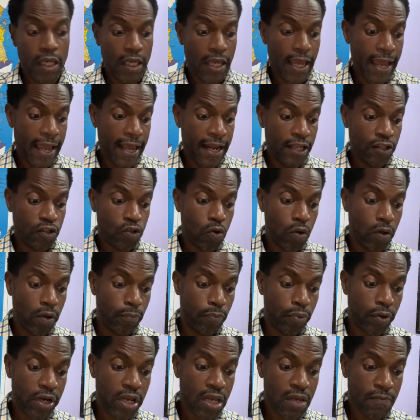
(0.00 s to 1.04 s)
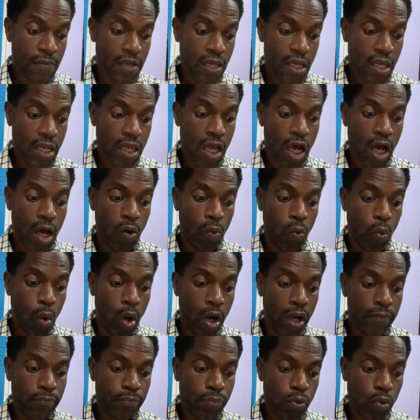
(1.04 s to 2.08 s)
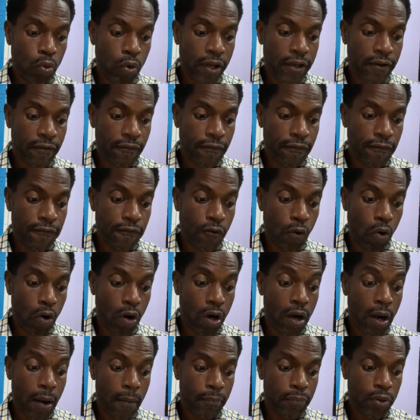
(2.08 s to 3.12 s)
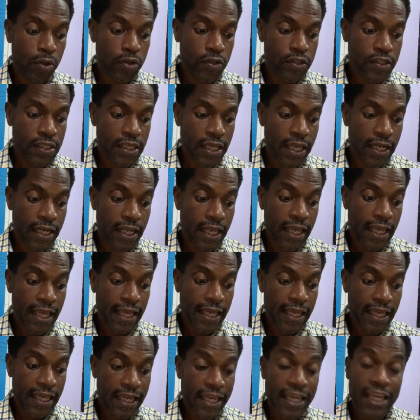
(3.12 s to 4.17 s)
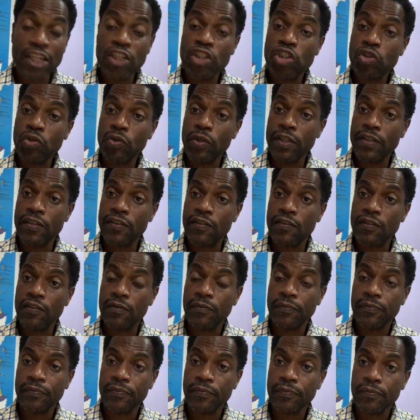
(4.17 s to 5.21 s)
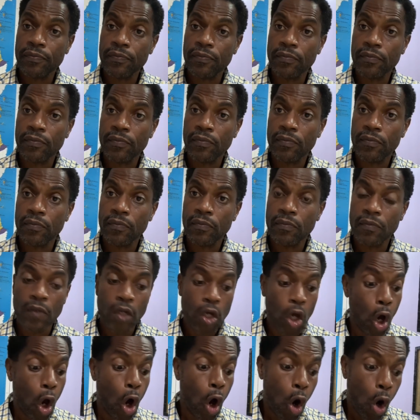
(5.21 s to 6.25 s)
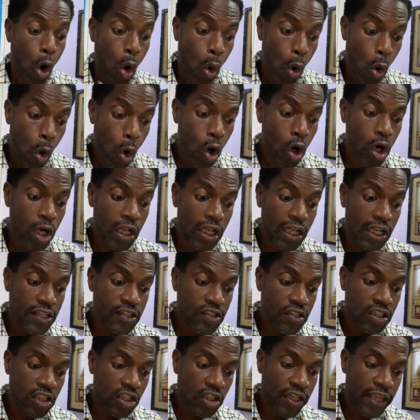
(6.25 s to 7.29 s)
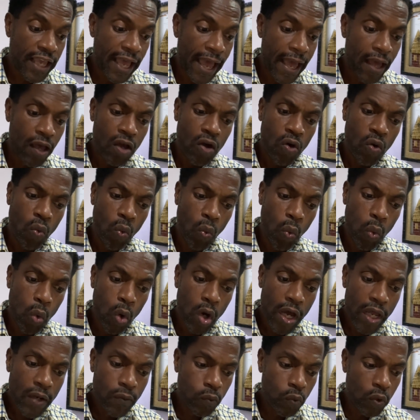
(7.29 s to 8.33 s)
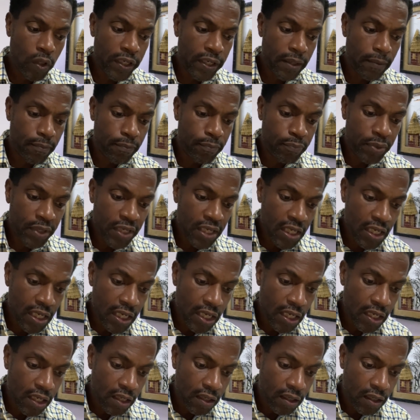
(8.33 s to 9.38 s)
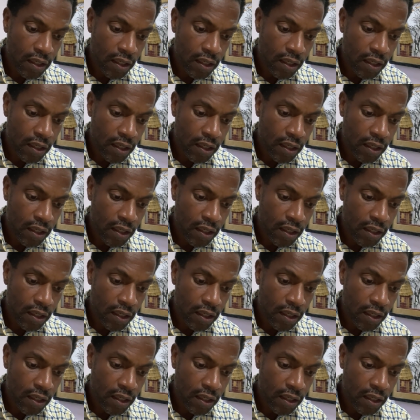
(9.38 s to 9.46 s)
And it's going to bring me a 1.4% interest. Or let's look at what would it be